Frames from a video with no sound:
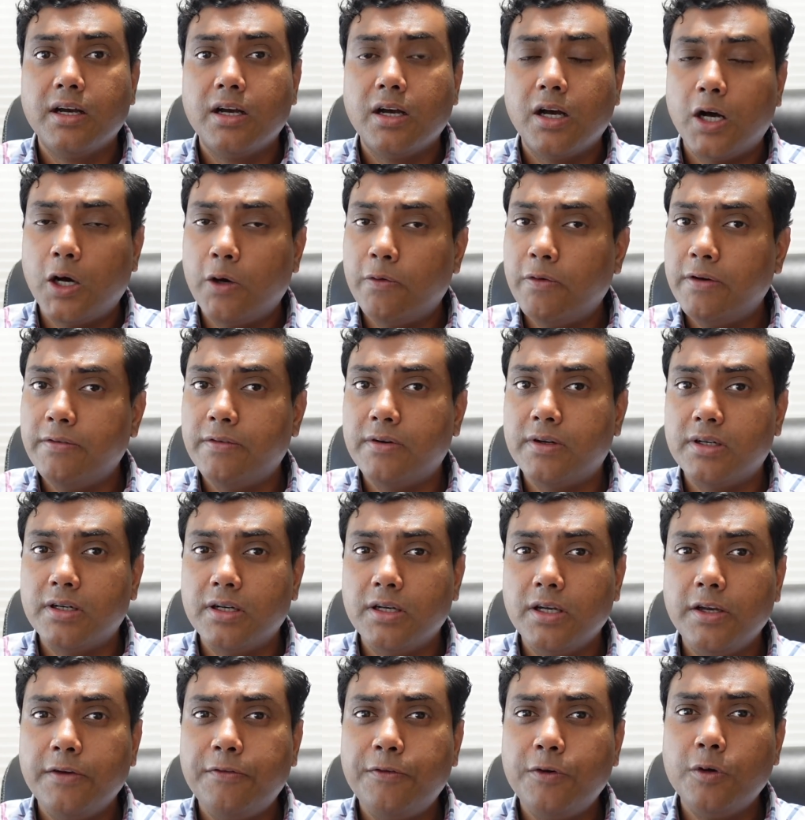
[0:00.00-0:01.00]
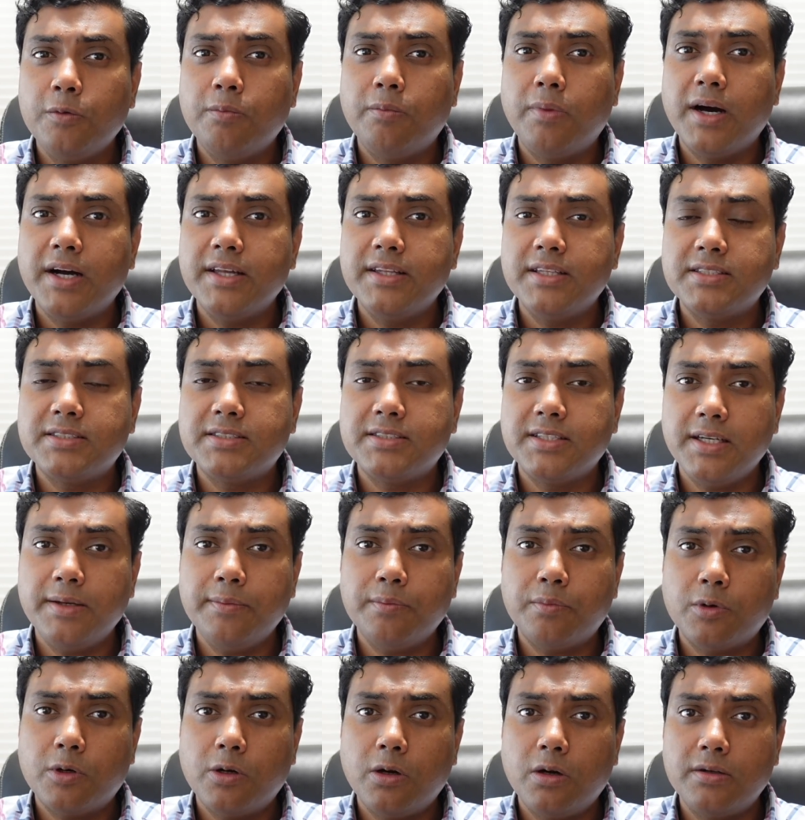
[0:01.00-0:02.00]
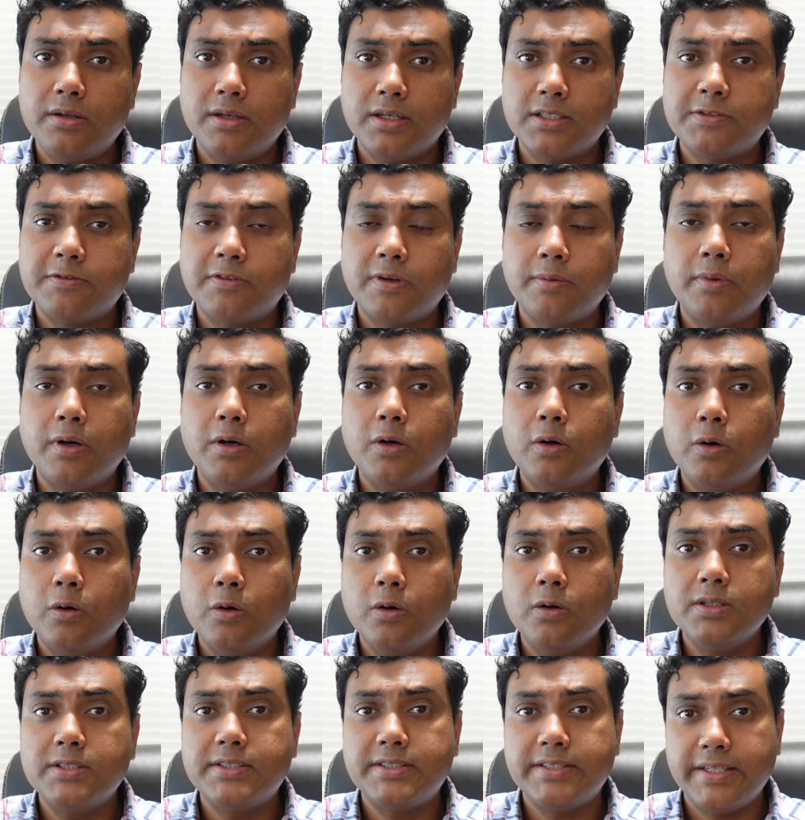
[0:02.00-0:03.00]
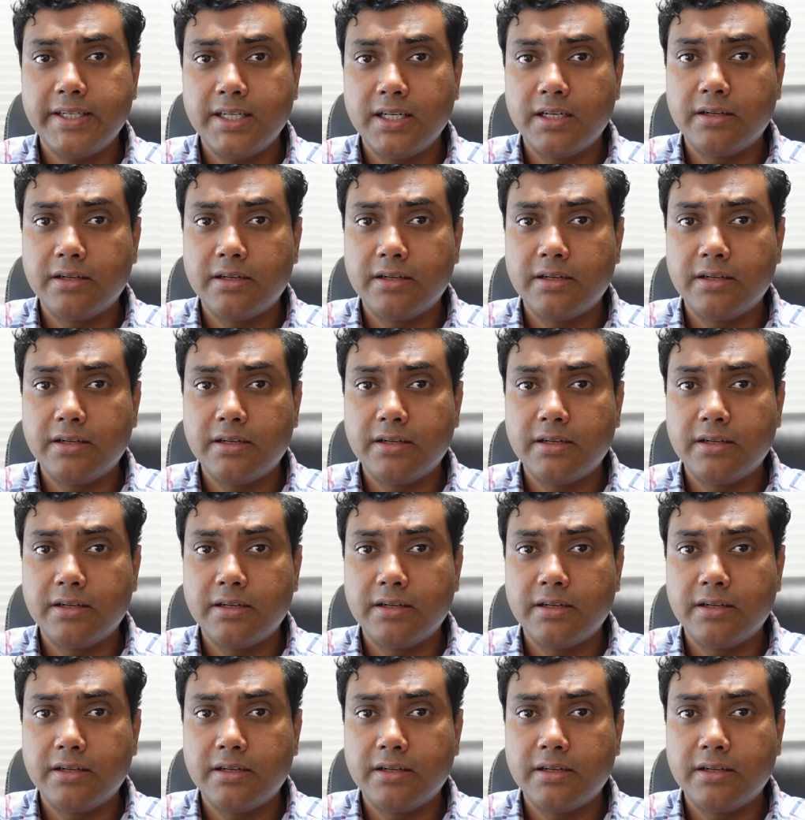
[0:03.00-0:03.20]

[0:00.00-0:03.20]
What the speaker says: However, if you buy the same products from a wholesale